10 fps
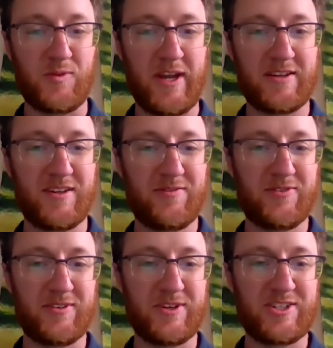So yeah,
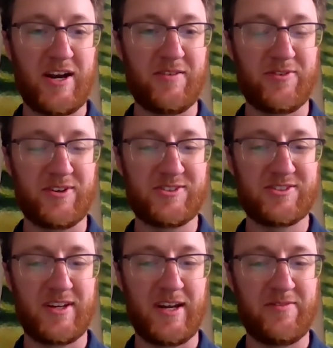definitely reach out
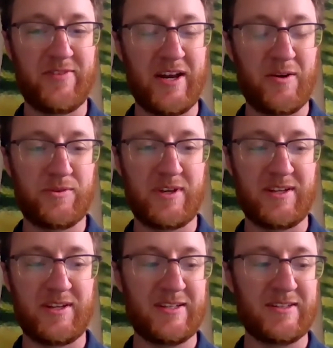first, find out what they
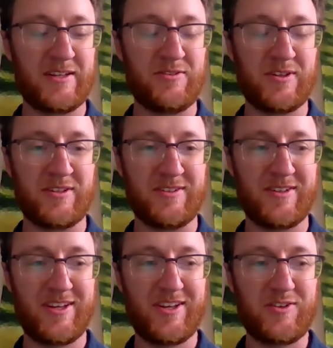need, and then you can
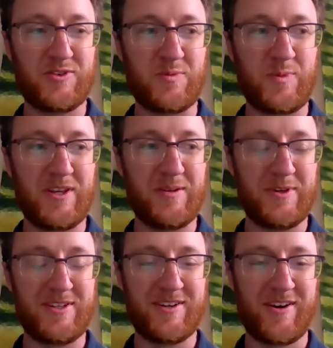use your
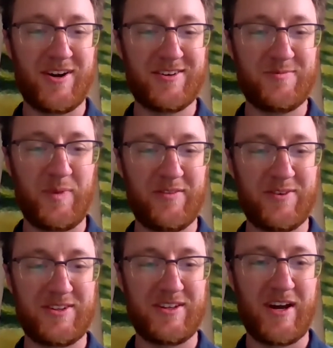PEBT card,
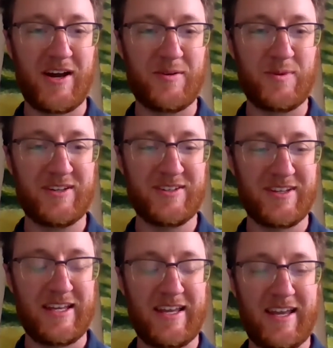benefit the economy,
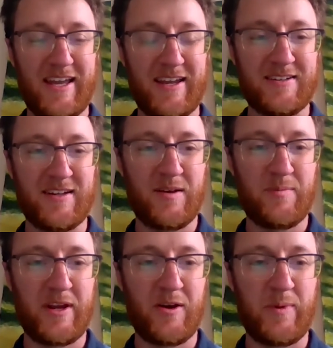and
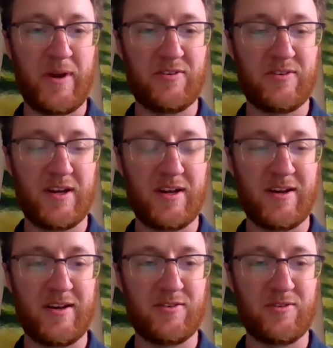help out
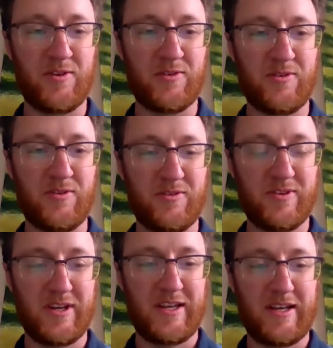your local
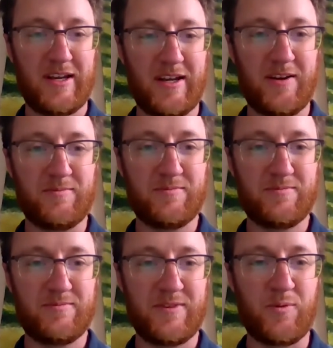
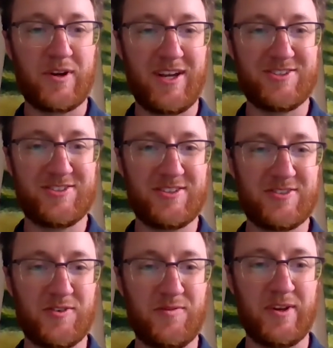network
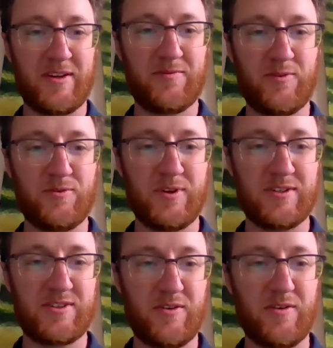agency serving
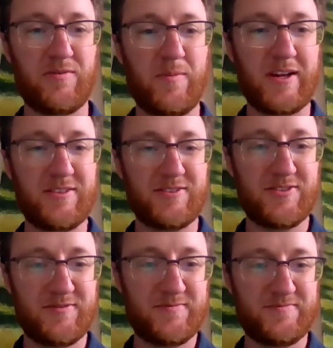food insecure
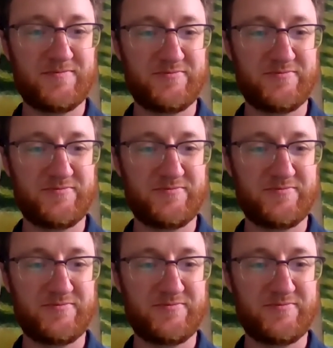Vermonters.